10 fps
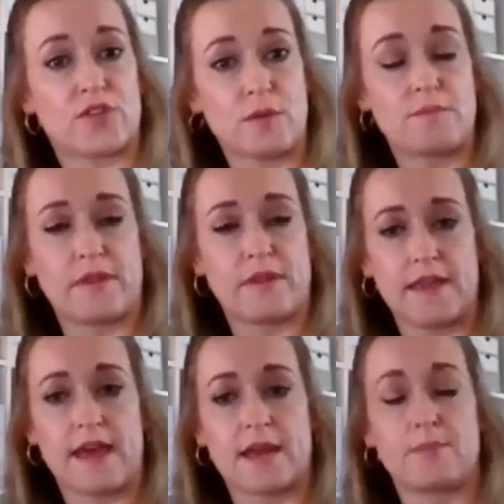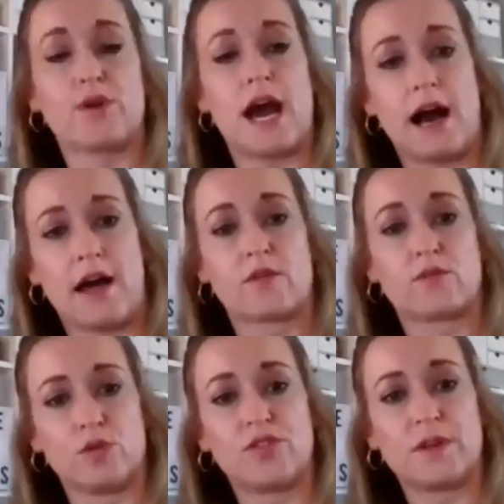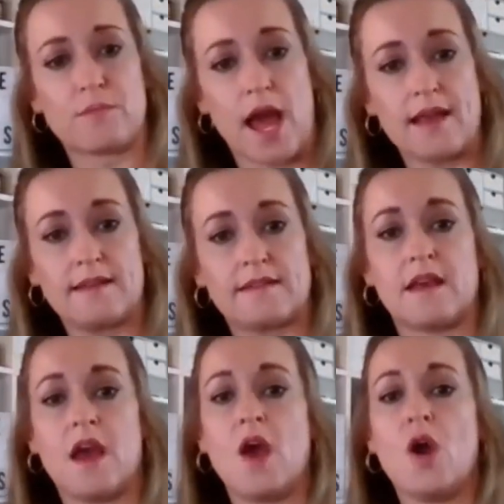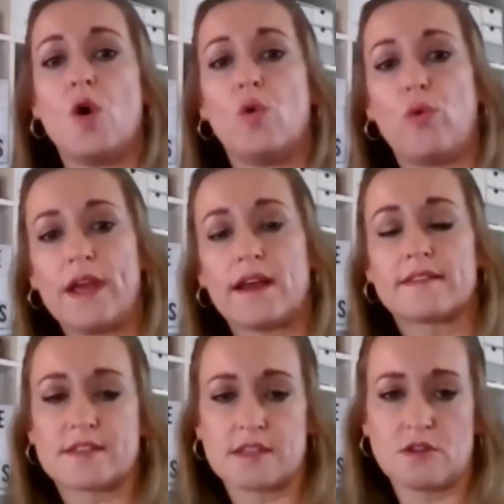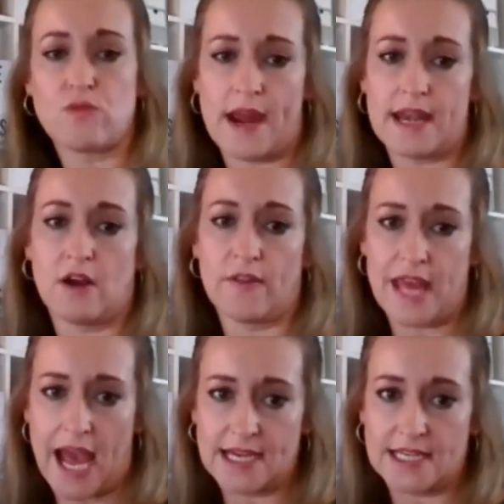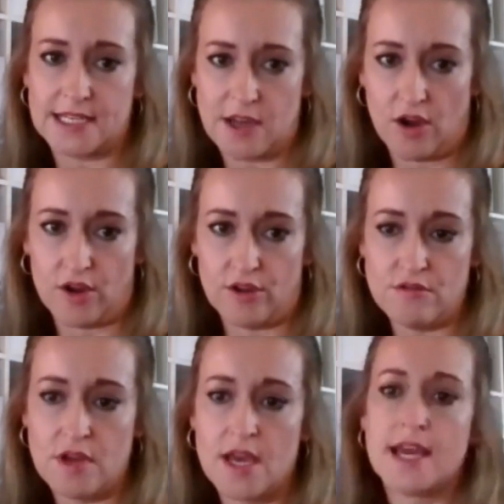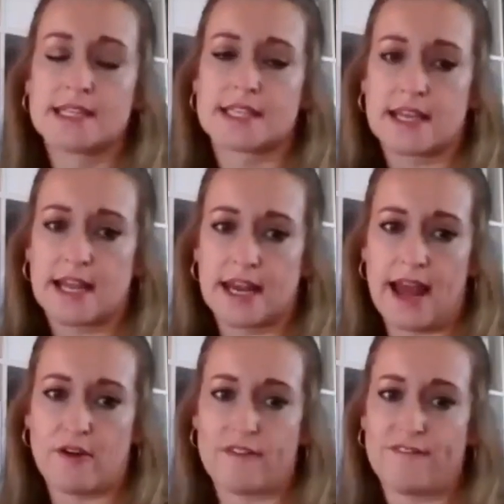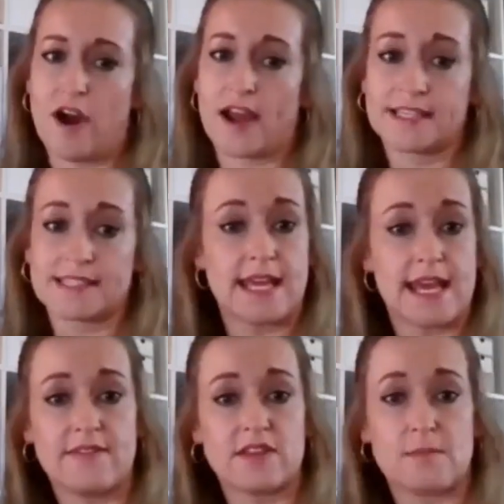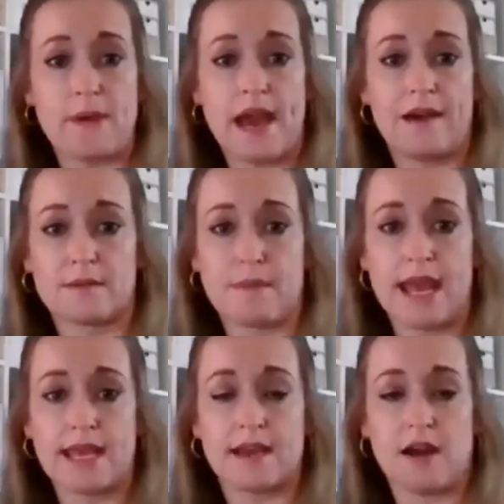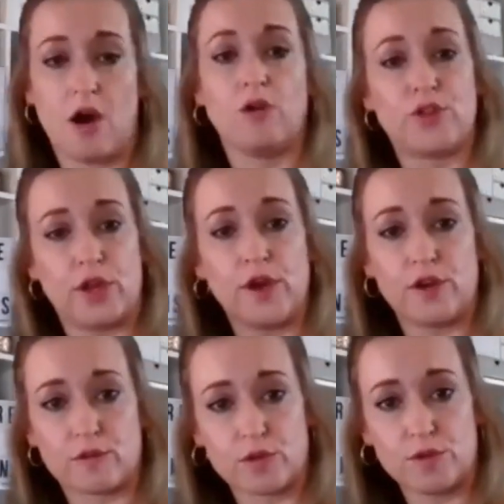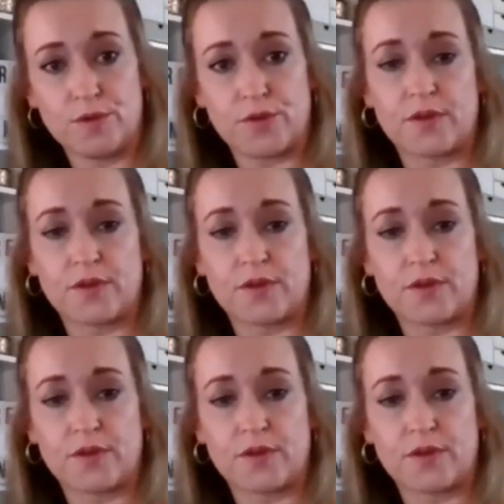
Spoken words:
some ability there to put other rules in place. We are still waiting on the ATO to clarify, because they're given the power to make alternate rules.